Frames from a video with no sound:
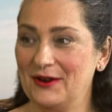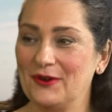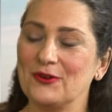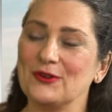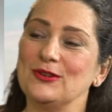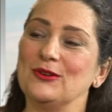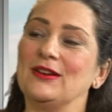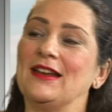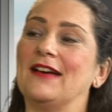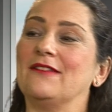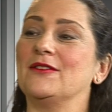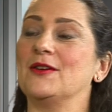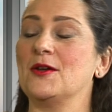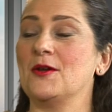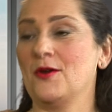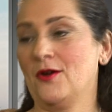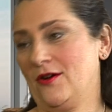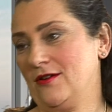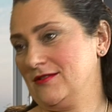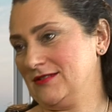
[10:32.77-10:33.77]
or you can have a
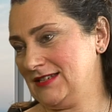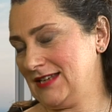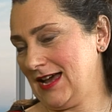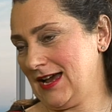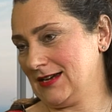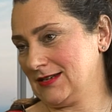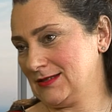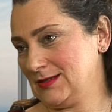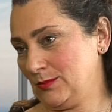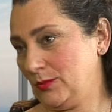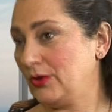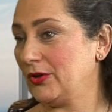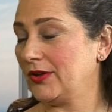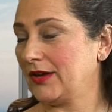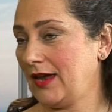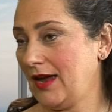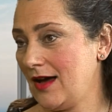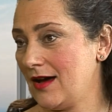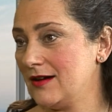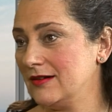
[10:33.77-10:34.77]
non-taxable
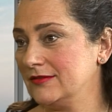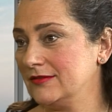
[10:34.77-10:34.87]
account.